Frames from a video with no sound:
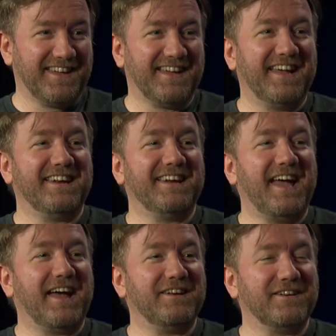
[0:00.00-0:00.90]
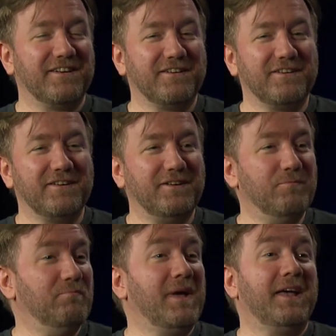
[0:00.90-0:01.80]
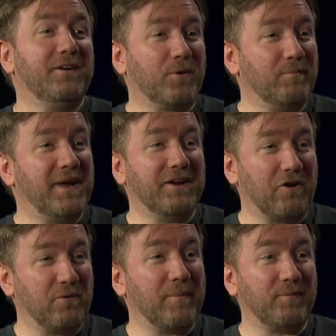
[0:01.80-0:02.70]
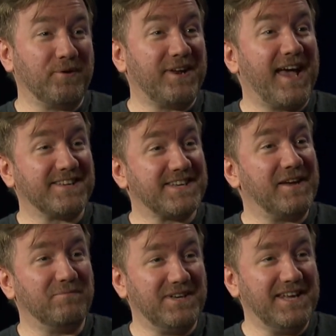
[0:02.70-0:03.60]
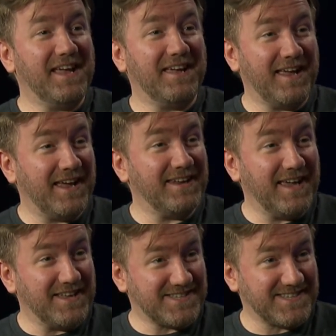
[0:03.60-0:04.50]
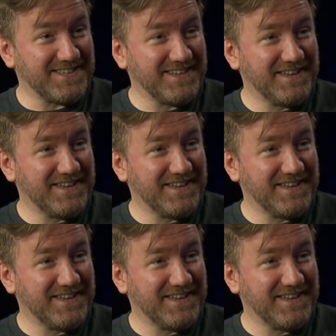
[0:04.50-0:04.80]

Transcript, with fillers: and it had you may or may not remember Tascam da eighty eight. Oh yeah,